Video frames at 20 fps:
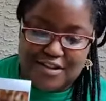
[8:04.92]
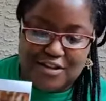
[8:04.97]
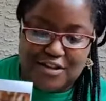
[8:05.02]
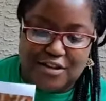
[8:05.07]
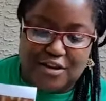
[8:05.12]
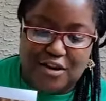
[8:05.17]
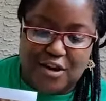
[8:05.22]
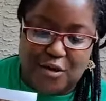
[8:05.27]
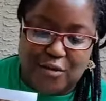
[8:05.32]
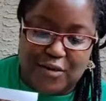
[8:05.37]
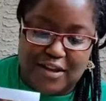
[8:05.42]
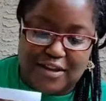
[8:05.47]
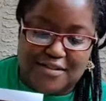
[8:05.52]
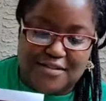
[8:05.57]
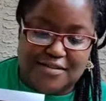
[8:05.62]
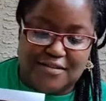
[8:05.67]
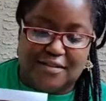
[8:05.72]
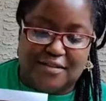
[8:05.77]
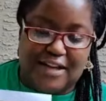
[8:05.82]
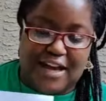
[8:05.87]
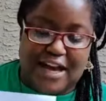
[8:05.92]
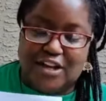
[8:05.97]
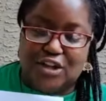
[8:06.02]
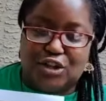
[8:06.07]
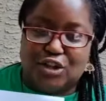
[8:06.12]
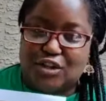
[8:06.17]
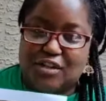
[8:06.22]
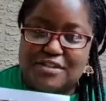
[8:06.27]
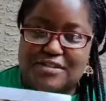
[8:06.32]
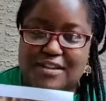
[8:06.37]
you know, it kind of
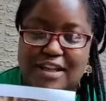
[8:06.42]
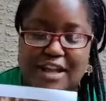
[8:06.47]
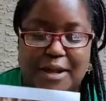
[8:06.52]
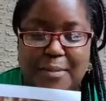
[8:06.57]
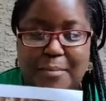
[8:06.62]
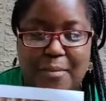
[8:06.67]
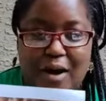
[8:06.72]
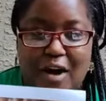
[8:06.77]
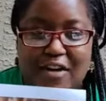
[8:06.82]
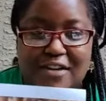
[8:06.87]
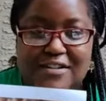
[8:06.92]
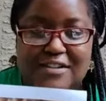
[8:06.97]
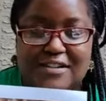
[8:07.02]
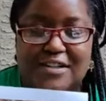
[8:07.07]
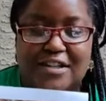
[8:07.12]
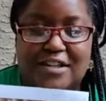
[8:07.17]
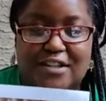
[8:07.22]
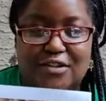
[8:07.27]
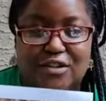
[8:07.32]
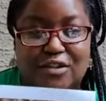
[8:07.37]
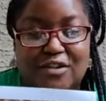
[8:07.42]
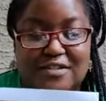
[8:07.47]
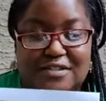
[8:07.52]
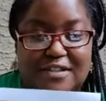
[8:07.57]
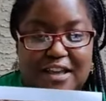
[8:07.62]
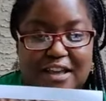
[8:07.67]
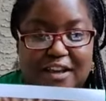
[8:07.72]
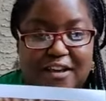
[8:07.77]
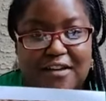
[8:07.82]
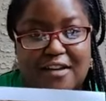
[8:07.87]
looks like moss, and it looks
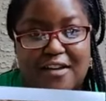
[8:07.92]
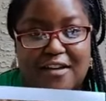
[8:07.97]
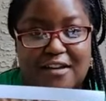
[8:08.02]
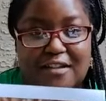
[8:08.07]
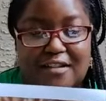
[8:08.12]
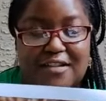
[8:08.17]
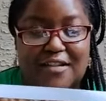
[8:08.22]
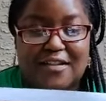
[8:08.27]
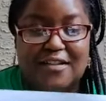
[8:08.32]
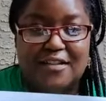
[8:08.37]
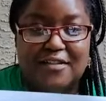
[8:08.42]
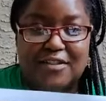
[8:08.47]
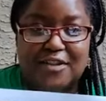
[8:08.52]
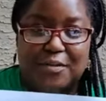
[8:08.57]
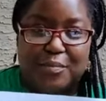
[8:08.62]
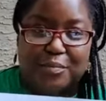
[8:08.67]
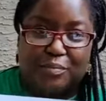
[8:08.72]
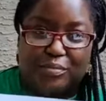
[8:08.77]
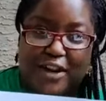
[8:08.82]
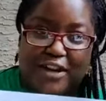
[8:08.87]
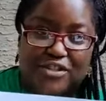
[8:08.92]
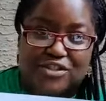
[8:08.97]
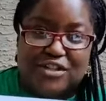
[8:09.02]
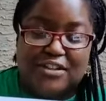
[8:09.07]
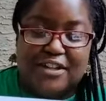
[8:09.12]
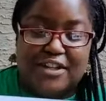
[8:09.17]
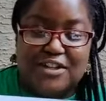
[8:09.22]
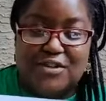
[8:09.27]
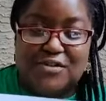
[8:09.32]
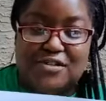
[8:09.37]
like the
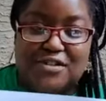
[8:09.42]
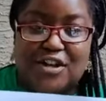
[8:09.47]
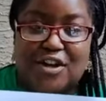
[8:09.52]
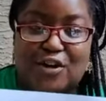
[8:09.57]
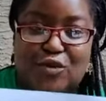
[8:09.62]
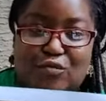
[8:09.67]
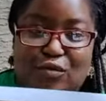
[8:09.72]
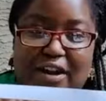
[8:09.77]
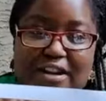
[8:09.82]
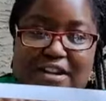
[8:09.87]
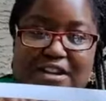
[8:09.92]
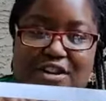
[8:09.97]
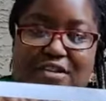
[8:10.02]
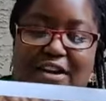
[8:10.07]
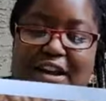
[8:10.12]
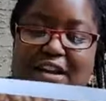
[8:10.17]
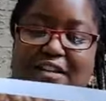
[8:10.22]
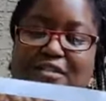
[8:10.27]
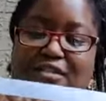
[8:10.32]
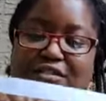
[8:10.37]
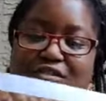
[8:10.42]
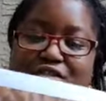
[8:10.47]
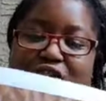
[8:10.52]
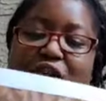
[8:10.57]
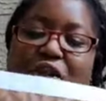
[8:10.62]
branching that you see on reindeer antlers.